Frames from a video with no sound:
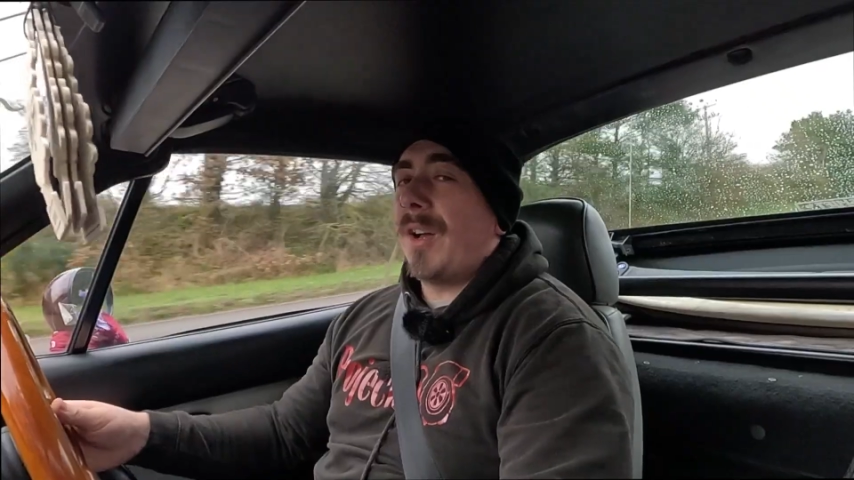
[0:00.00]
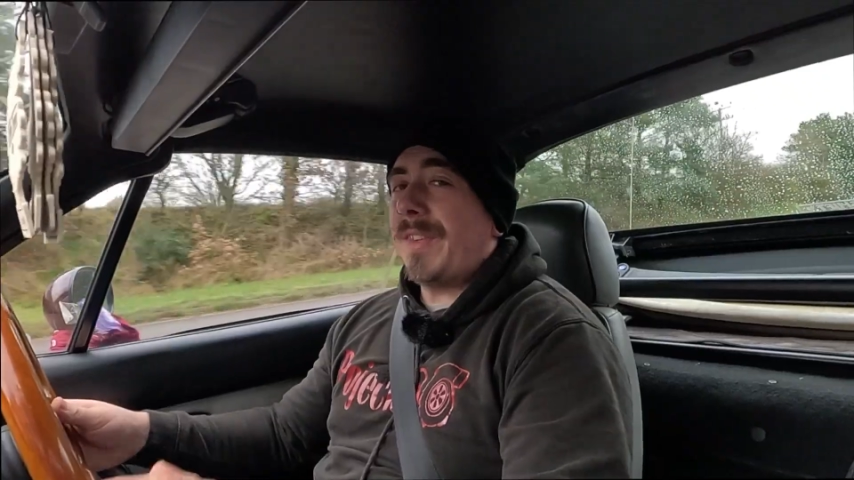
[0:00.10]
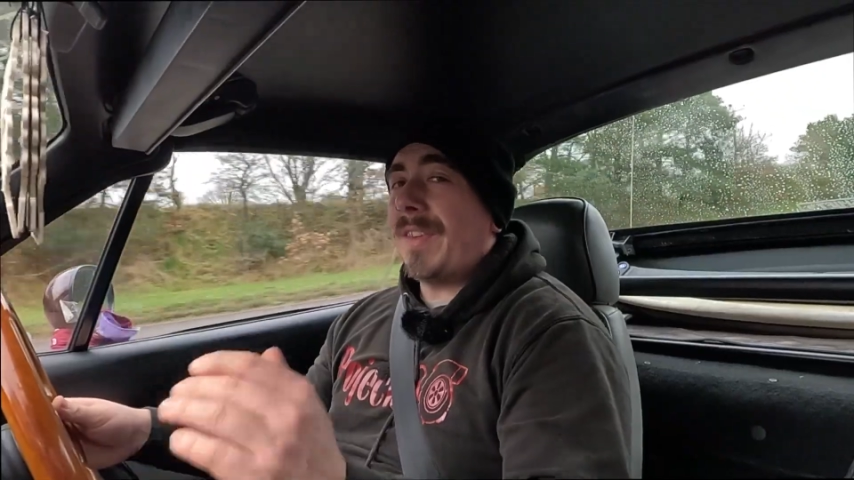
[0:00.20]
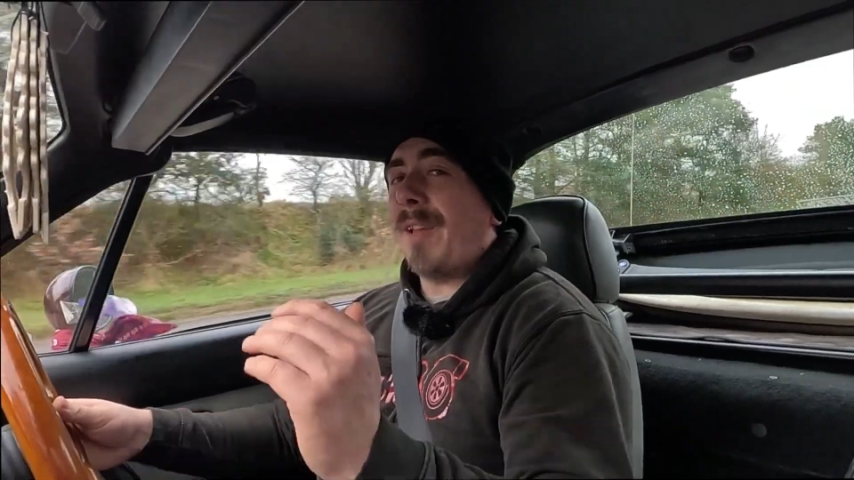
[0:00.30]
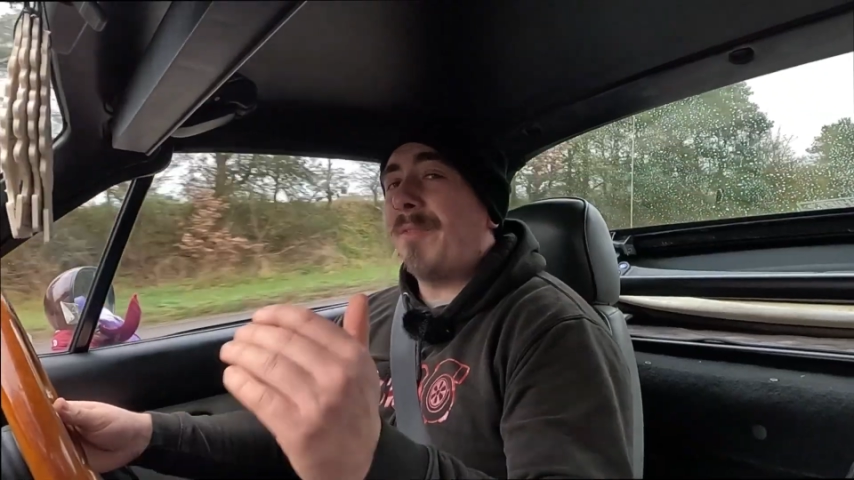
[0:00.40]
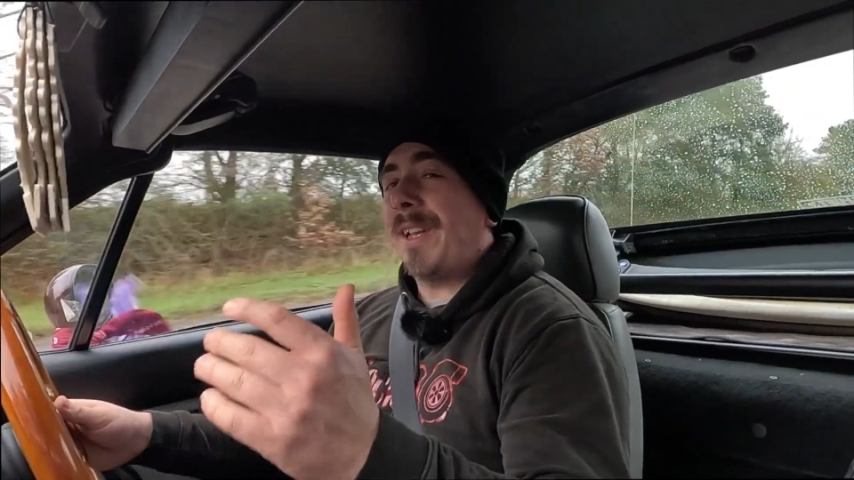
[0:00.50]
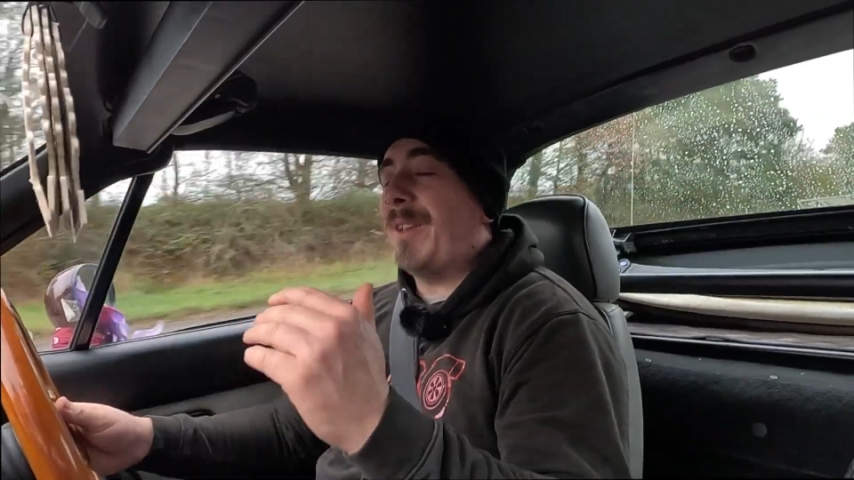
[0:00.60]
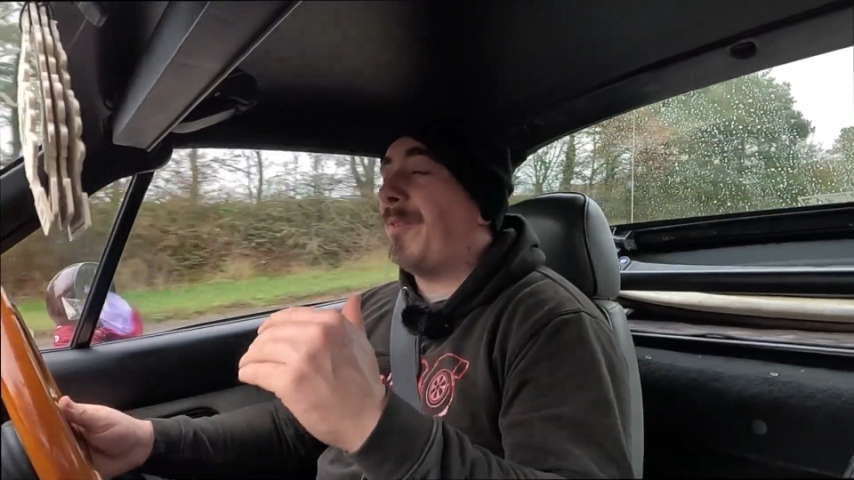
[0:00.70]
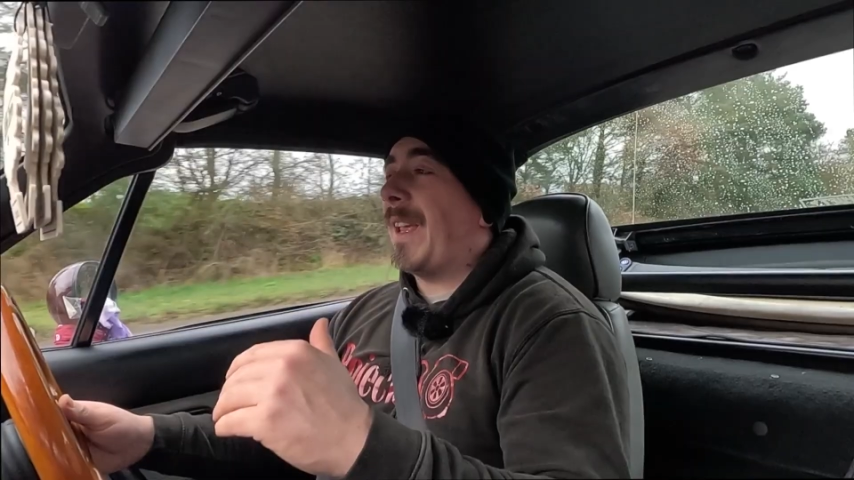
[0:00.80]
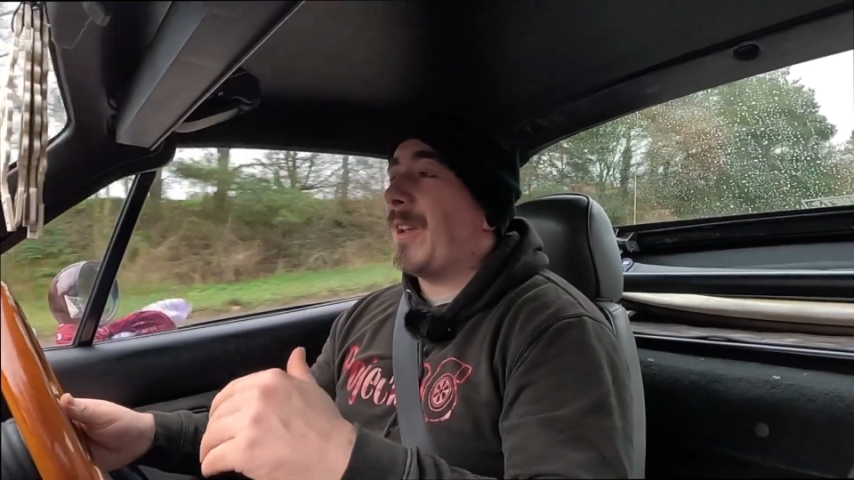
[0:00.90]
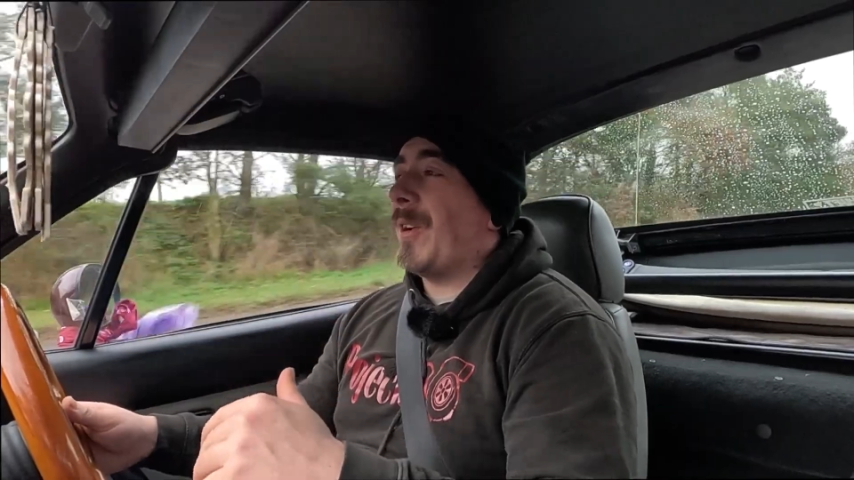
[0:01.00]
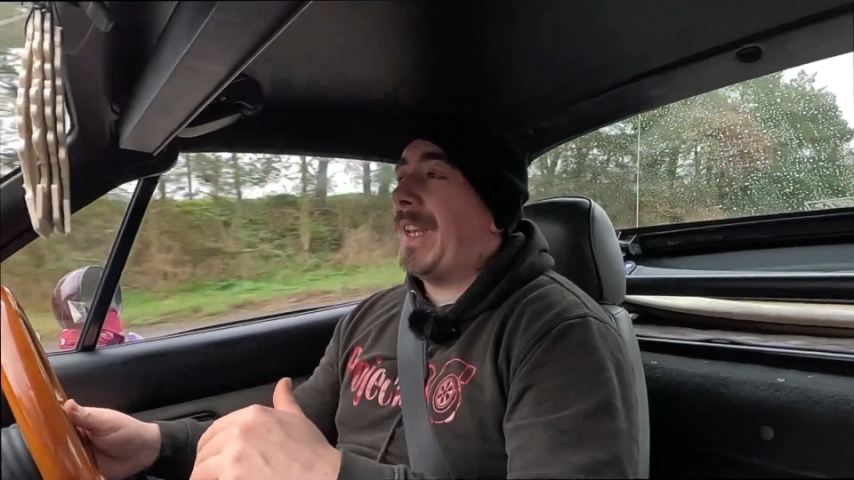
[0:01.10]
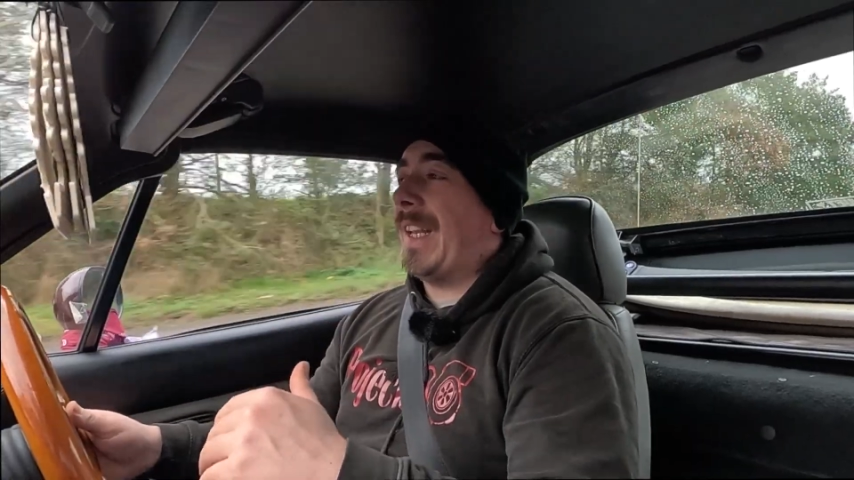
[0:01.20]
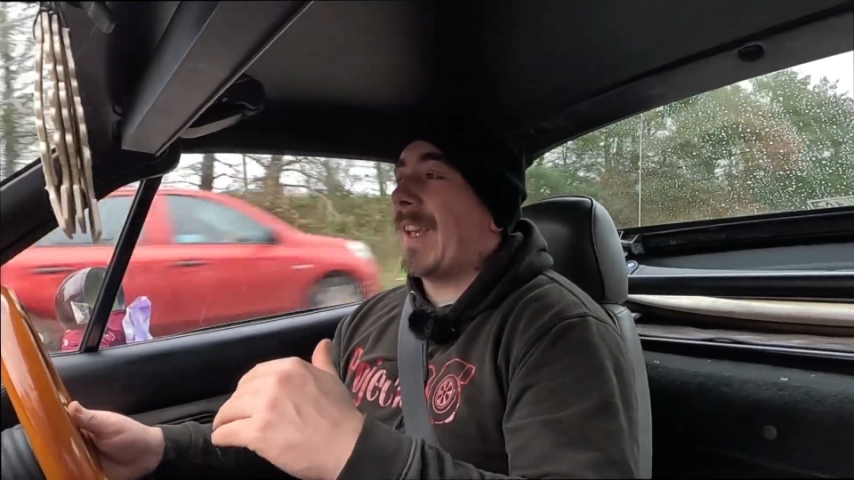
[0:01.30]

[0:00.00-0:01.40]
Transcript: I definitely think I need